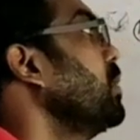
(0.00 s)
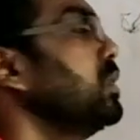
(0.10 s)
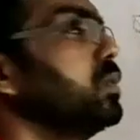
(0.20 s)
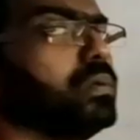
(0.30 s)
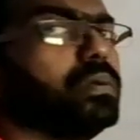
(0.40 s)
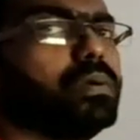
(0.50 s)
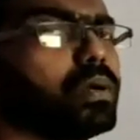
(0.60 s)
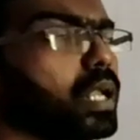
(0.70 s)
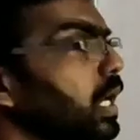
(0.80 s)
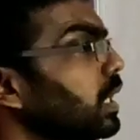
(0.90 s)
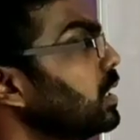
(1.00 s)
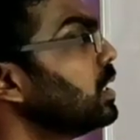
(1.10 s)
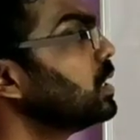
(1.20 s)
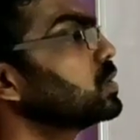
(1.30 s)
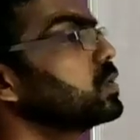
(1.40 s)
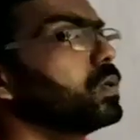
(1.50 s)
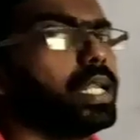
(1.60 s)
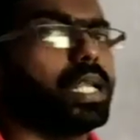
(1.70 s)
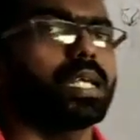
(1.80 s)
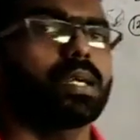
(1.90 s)
pi by 2. Okay. So
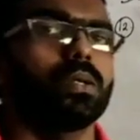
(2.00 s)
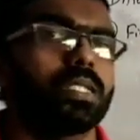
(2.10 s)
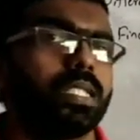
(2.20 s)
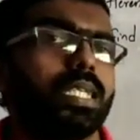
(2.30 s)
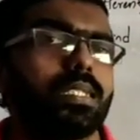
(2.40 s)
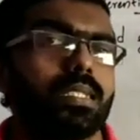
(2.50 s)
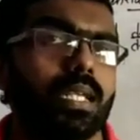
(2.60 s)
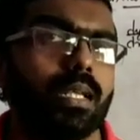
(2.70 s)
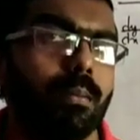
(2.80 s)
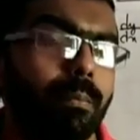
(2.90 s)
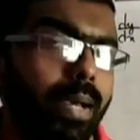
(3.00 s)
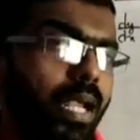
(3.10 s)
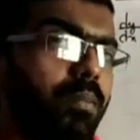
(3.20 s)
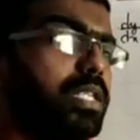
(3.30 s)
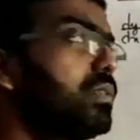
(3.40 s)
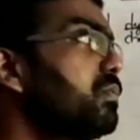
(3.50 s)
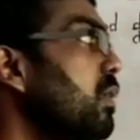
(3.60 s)
here the question is in parametric